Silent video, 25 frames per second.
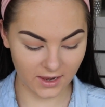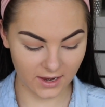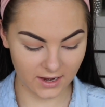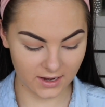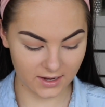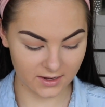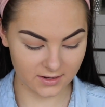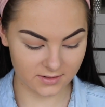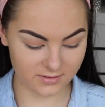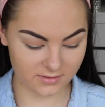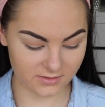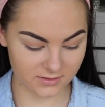
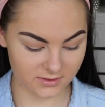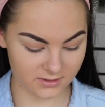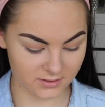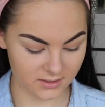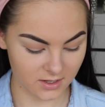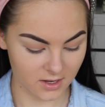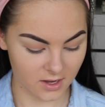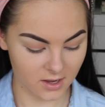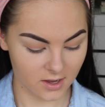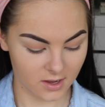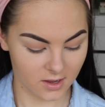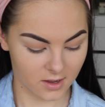and
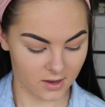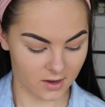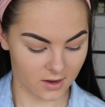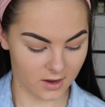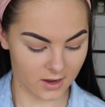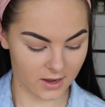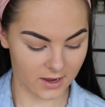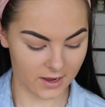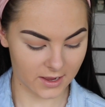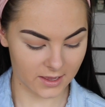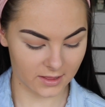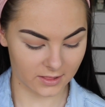
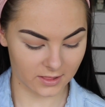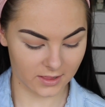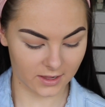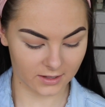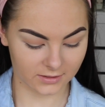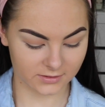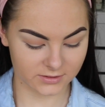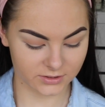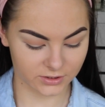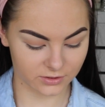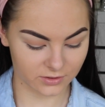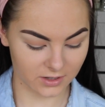I
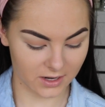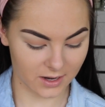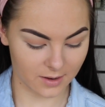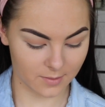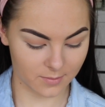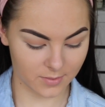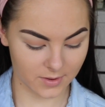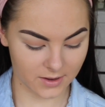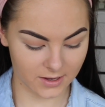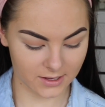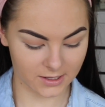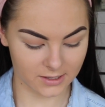like to
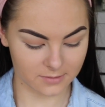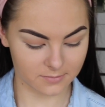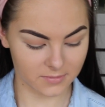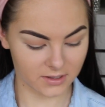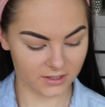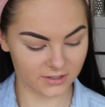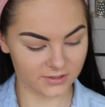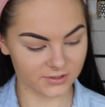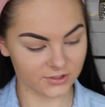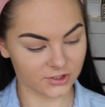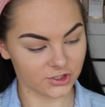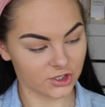grab a
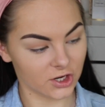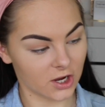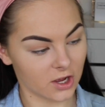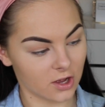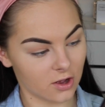mixture